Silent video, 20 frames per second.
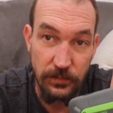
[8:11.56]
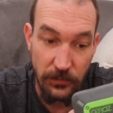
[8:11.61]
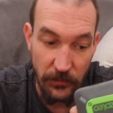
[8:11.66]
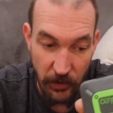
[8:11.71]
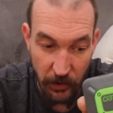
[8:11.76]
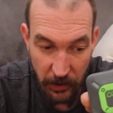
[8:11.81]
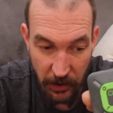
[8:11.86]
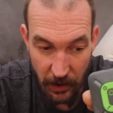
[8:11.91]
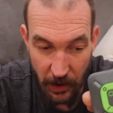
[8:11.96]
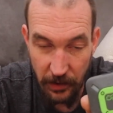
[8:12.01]

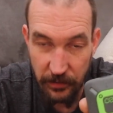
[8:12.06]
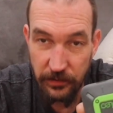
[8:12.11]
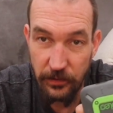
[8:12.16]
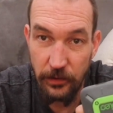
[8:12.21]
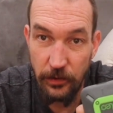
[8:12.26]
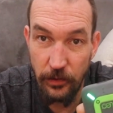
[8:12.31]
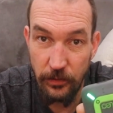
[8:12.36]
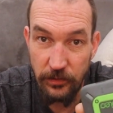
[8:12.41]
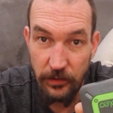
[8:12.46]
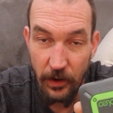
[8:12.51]
You can also
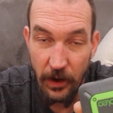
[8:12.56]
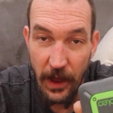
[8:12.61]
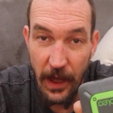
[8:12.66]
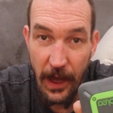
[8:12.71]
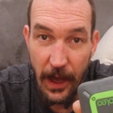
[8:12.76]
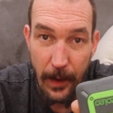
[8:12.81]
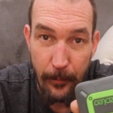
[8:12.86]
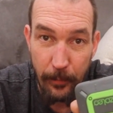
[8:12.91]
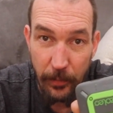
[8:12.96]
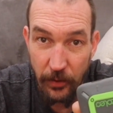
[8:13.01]
use your
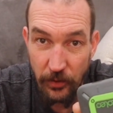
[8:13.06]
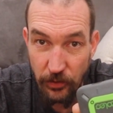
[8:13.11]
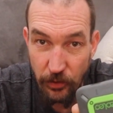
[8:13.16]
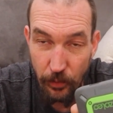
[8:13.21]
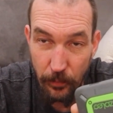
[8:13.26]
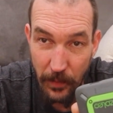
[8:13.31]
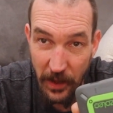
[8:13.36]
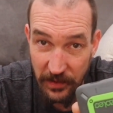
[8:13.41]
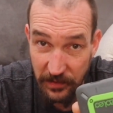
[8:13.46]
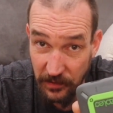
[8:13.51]
app
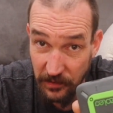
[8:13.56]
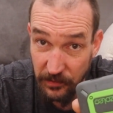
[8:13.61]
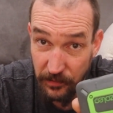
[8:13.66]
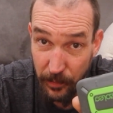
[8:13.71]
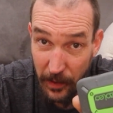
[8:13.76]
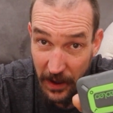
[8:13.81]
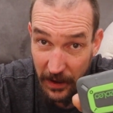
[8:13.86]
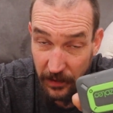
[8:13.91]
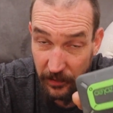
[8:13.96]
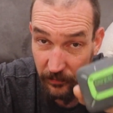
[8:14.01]
to
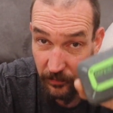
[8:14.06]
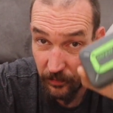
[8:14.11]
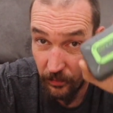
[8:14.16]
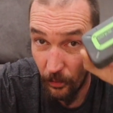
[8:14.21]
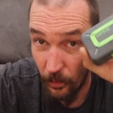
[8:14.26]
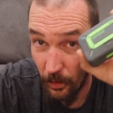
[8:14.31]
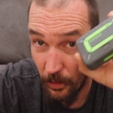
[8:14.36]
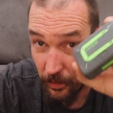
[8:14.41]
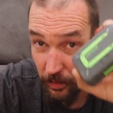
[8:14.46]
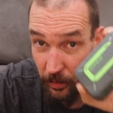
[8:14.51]
message back and
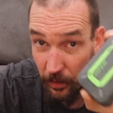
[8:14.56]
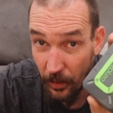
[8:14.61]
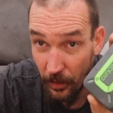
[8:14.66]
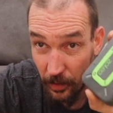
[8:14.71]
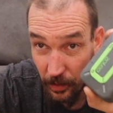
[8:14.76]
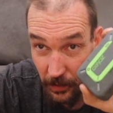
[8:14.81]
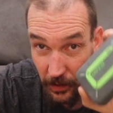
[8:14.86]
forth,